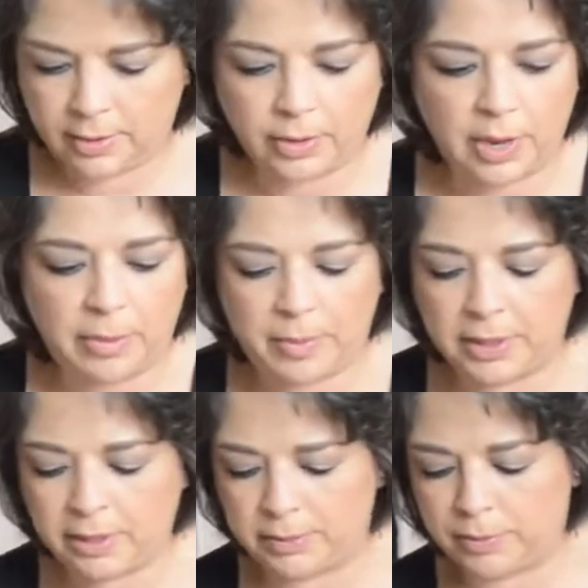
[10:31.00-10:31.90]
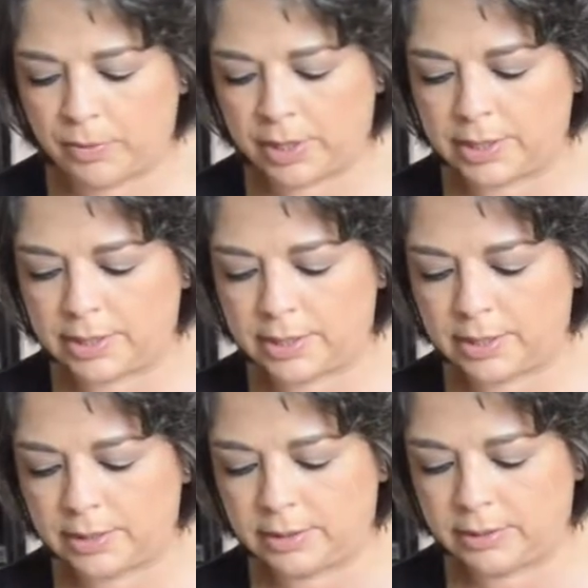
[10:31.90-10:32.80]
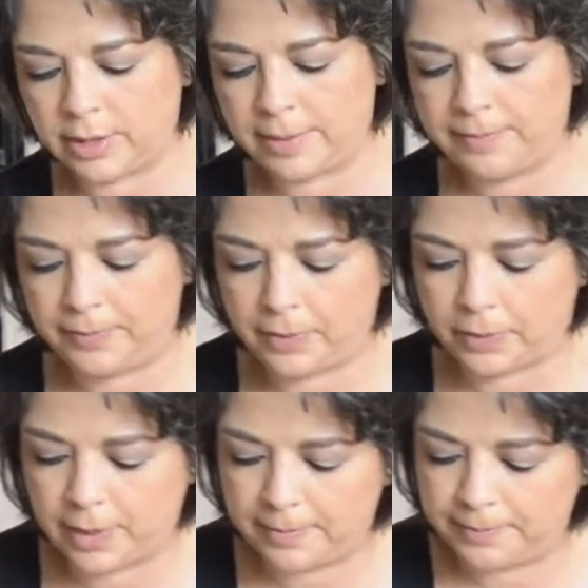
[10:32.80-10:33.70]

Okay, maybe a little bit more because this is a little dry. Okay.